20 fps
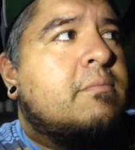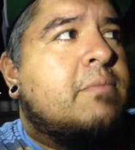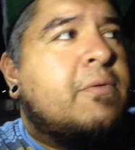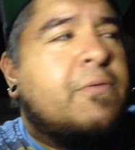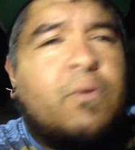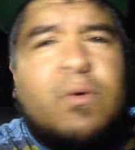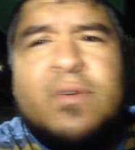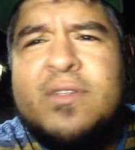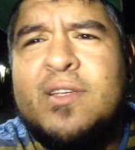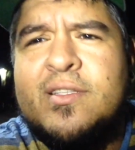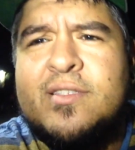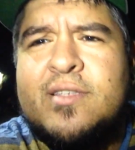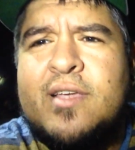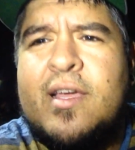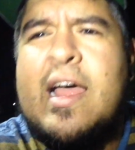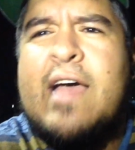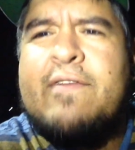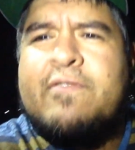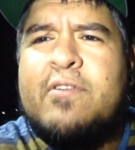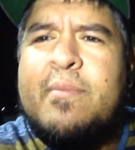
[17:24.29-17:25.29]
before
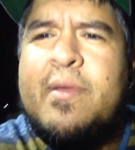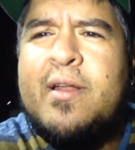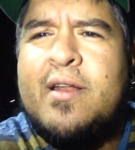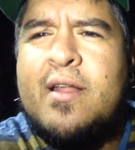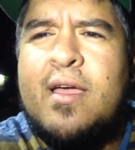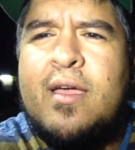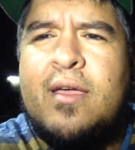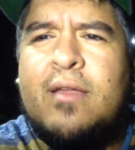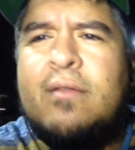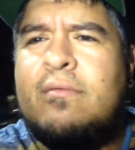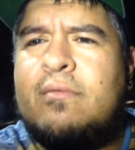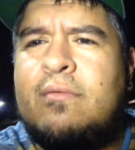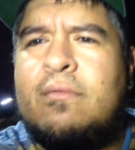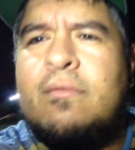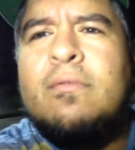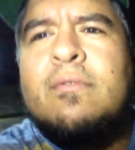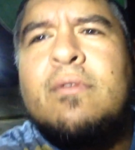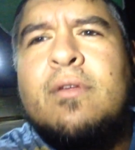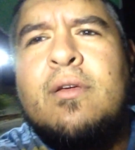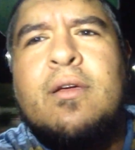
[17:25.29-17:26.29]
Sunset, After Midnight,
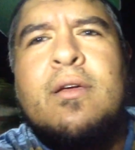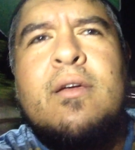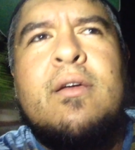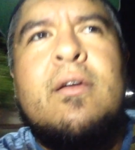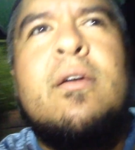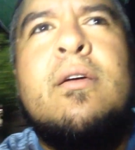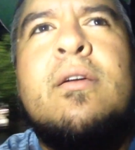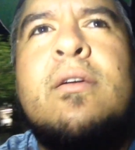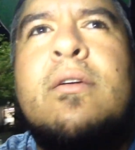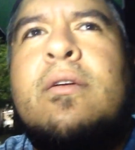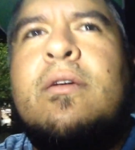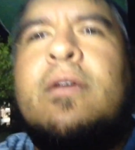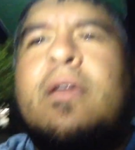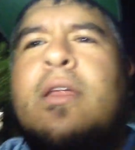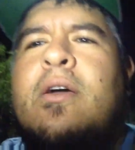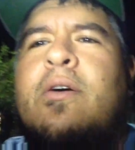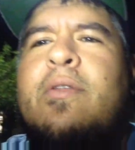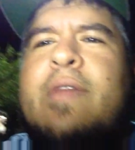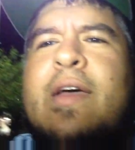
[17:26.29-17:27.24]
you know,